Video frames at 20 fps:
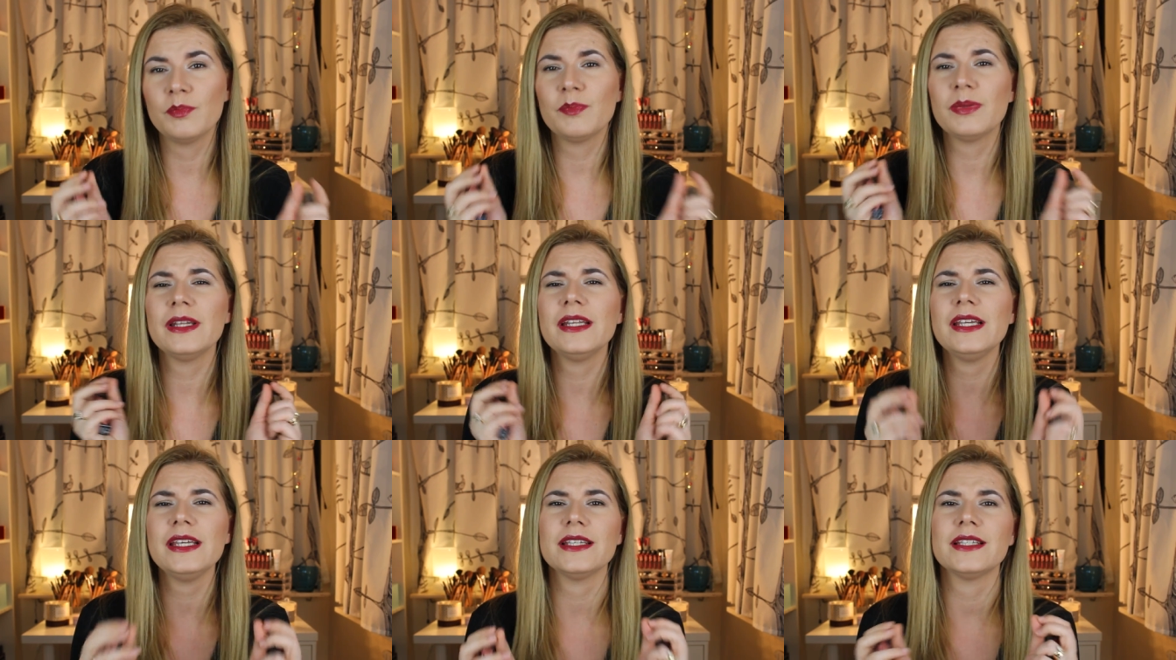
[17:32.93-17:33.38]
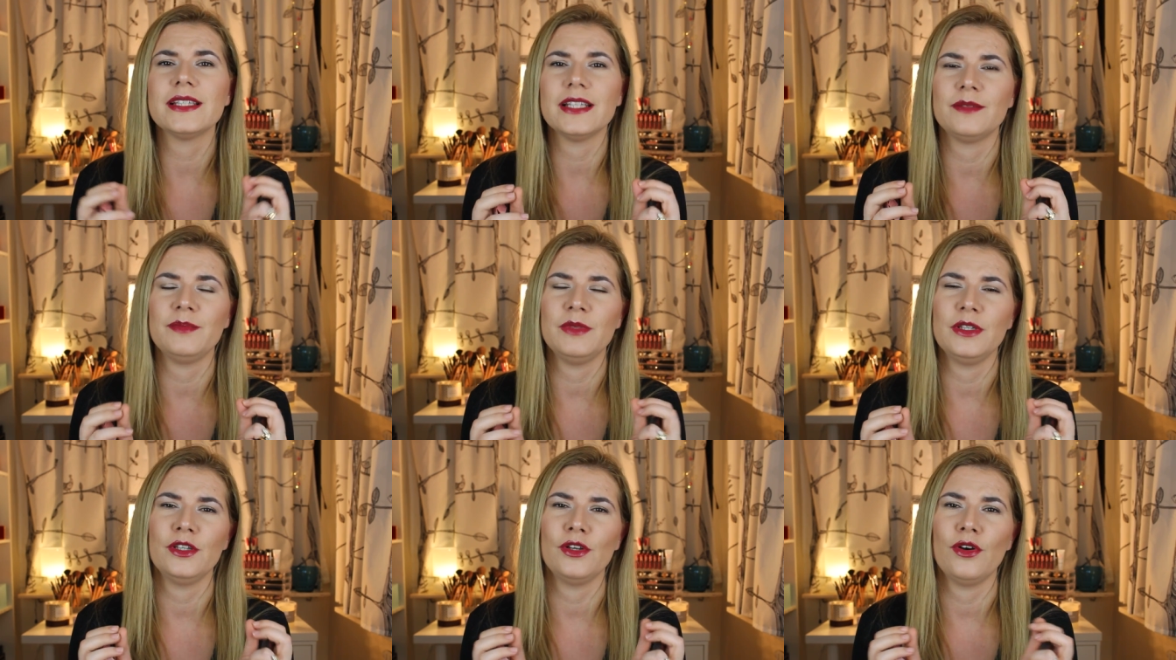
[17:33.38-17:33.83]
please
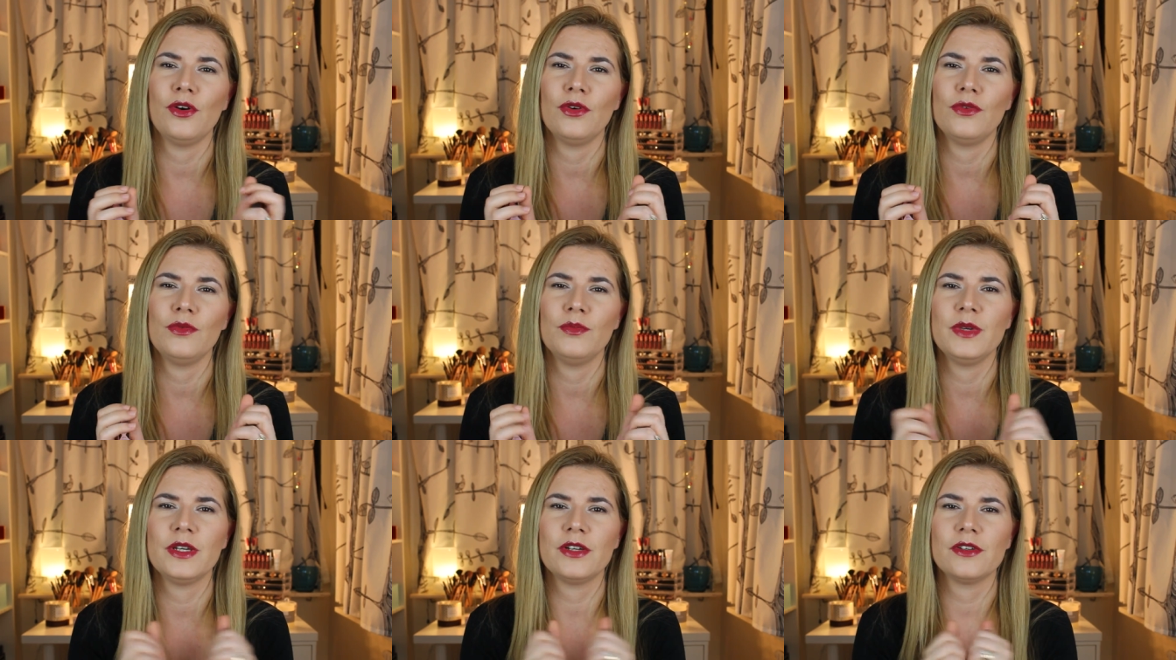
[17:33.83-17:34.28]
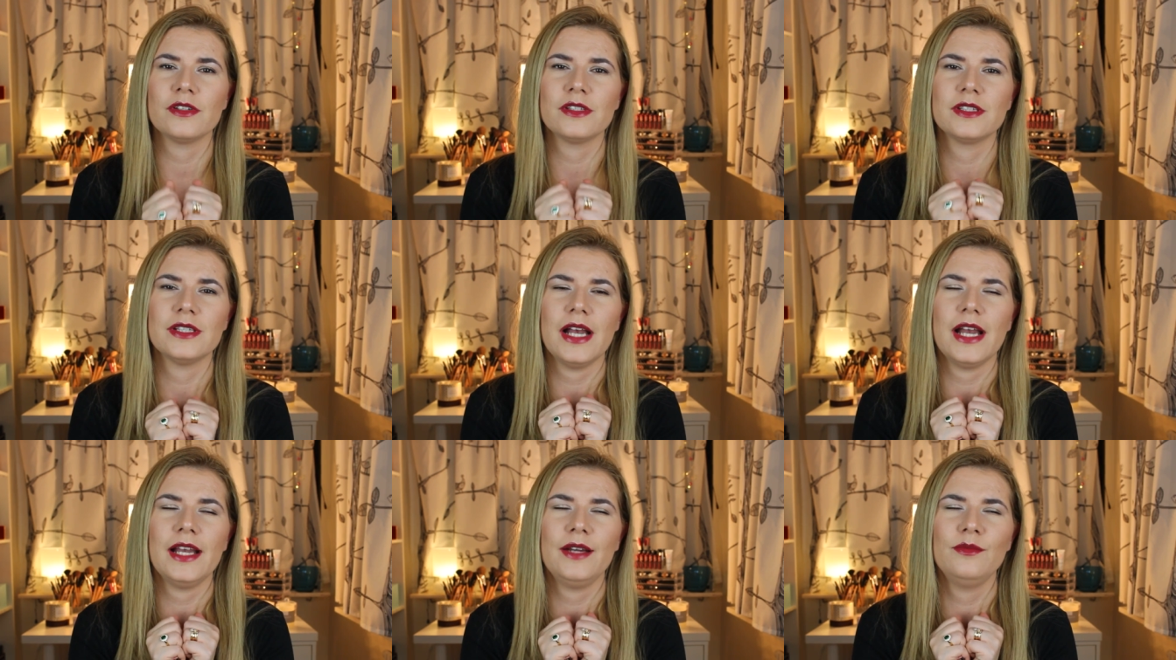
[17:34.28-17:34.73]
let me know
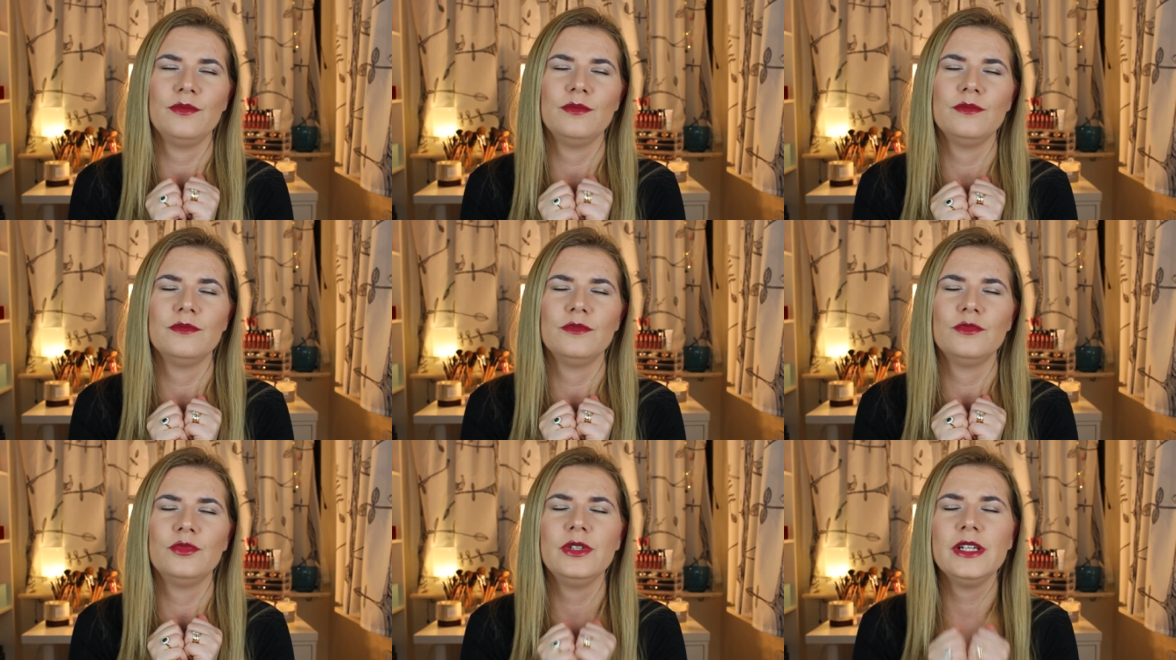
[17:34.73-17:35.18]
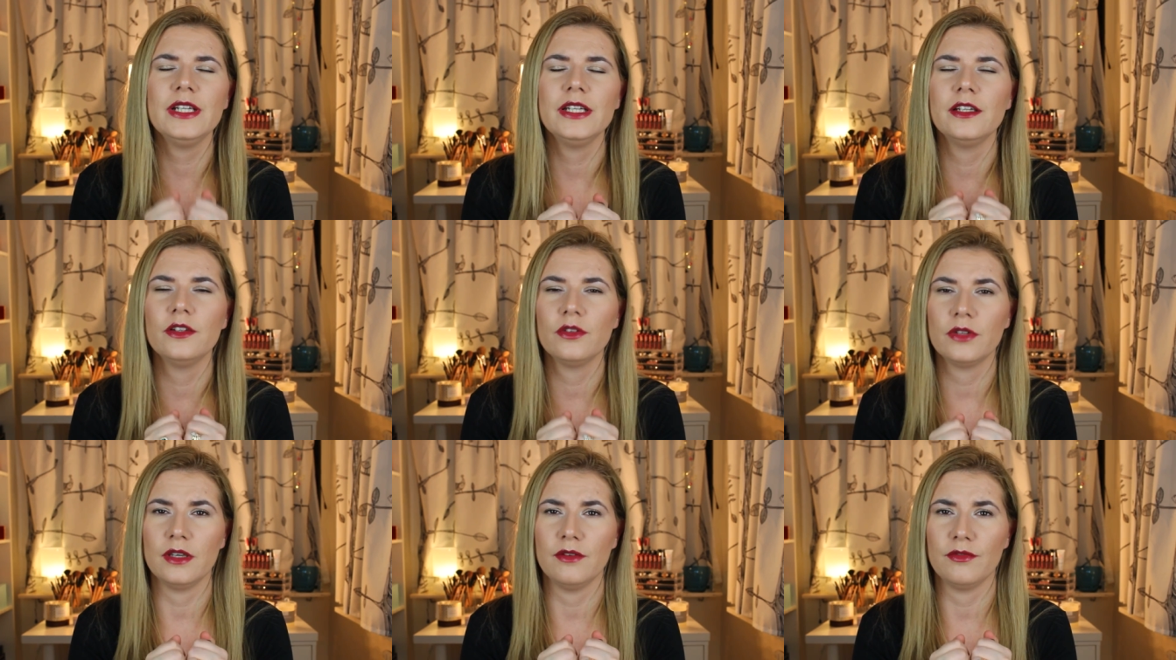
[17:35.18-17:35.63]
because I'm
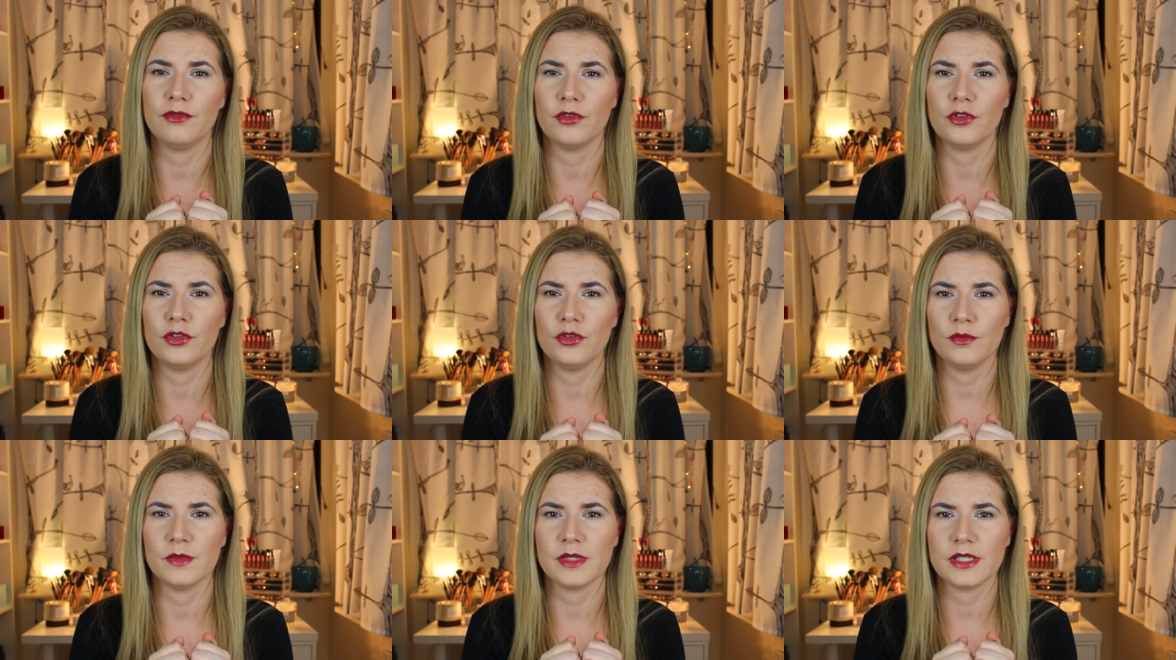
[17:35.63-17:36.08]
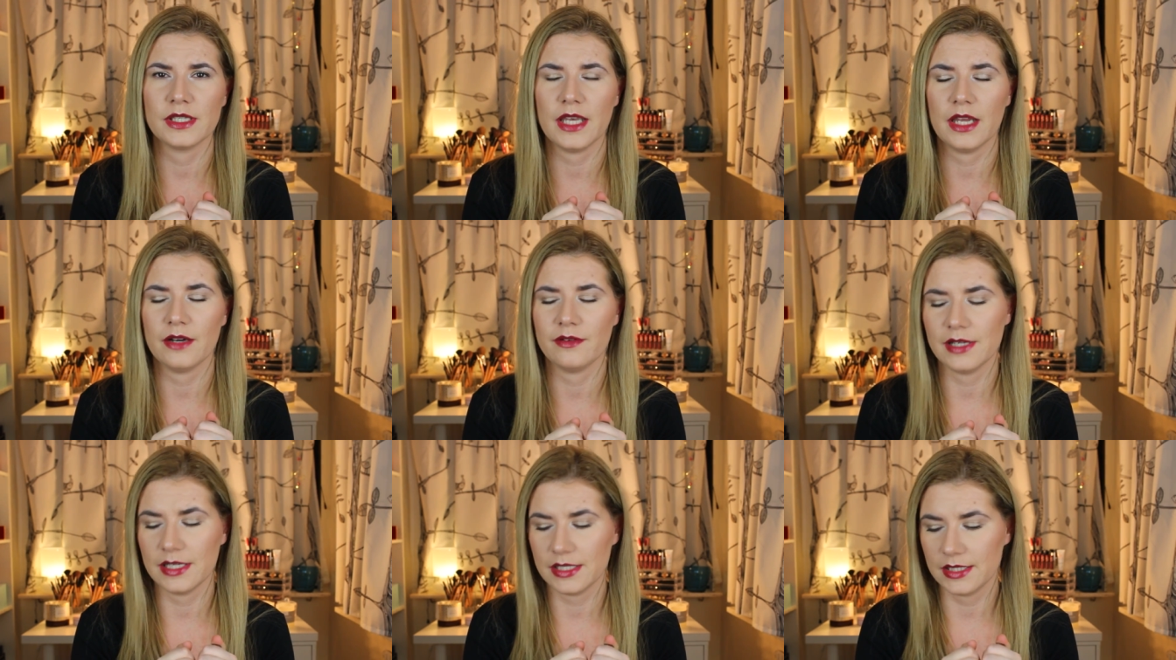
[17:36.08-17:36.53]
really looking for new
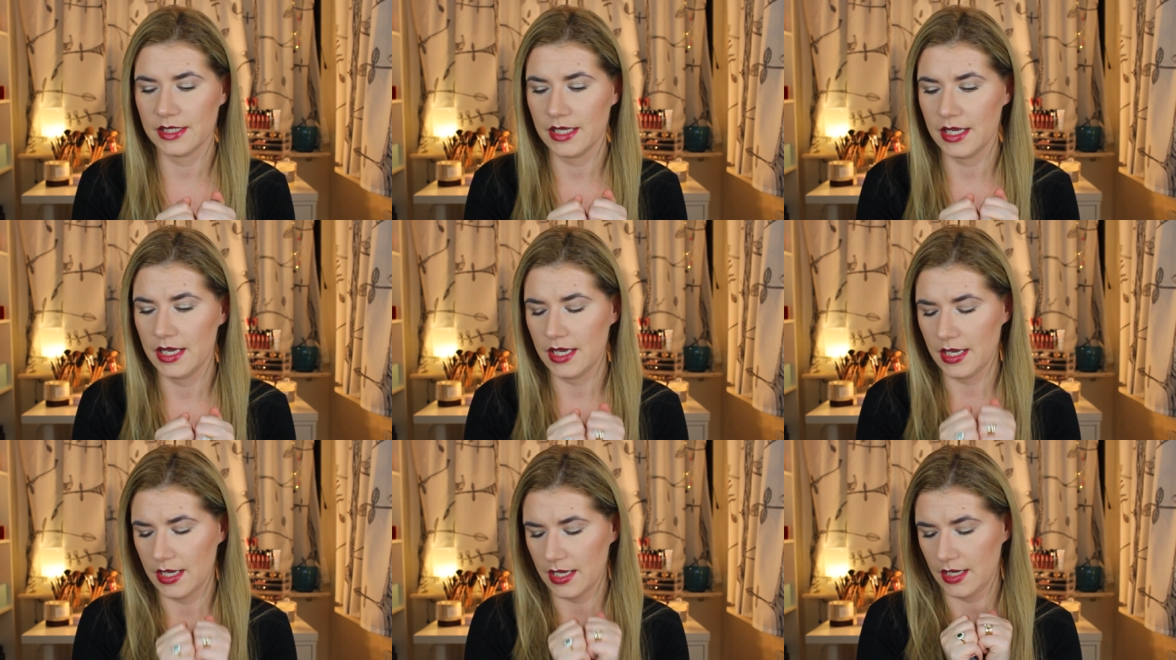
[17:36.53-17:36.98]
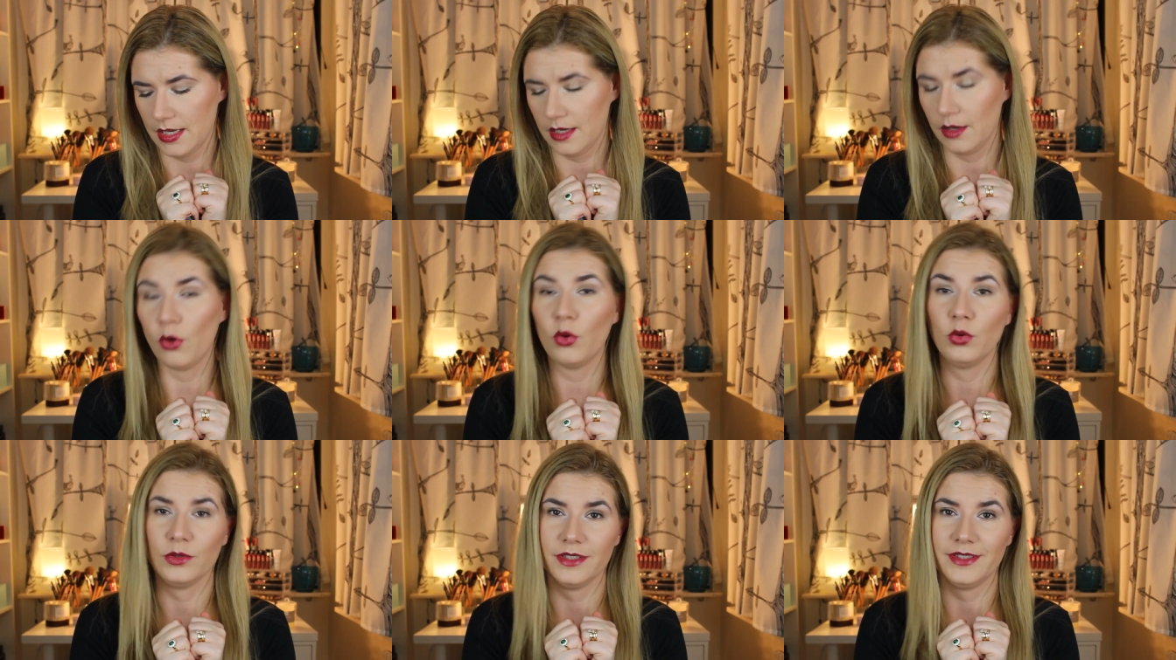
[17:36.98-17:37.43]
mascaras
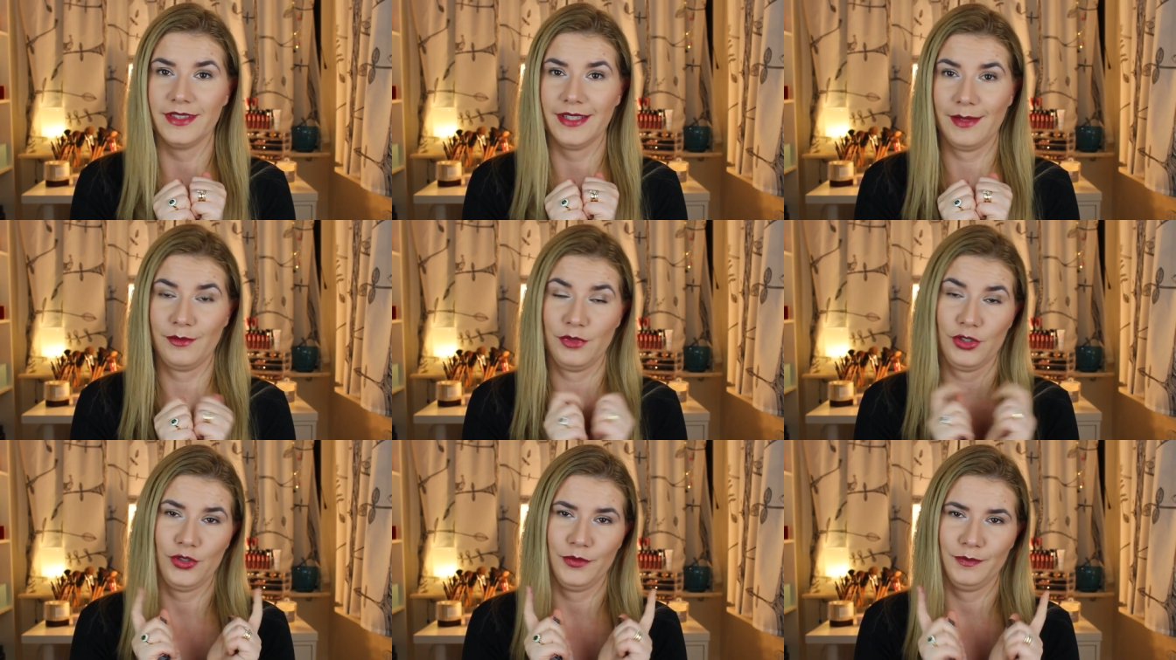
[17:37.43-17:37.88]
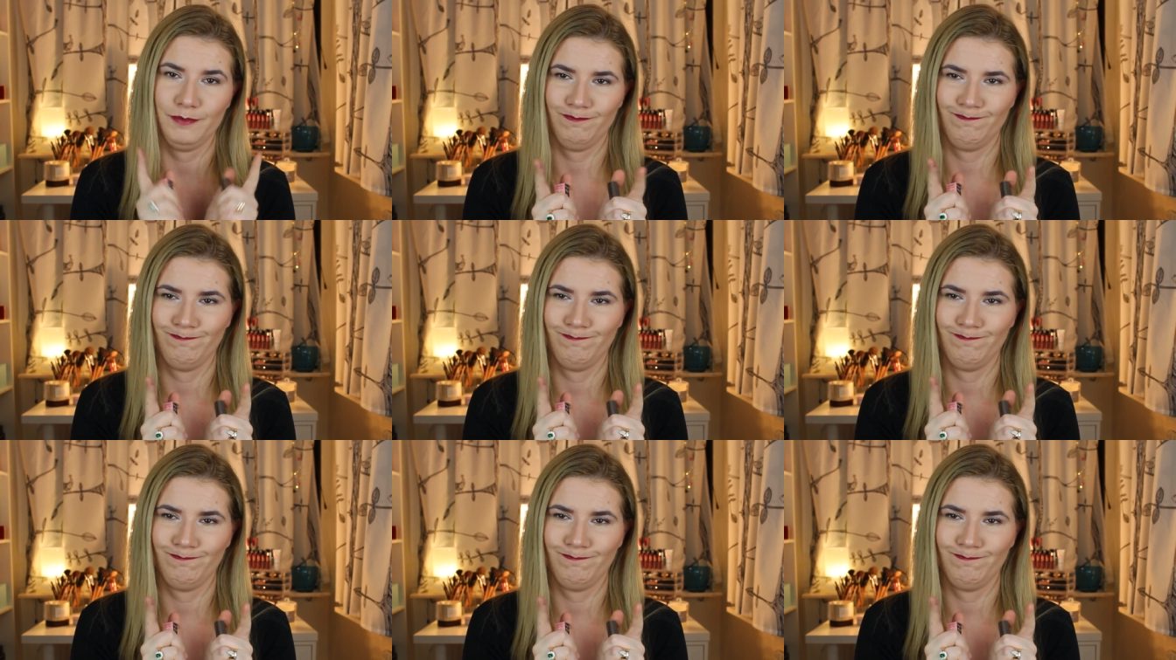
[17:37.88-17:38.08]
all the time. So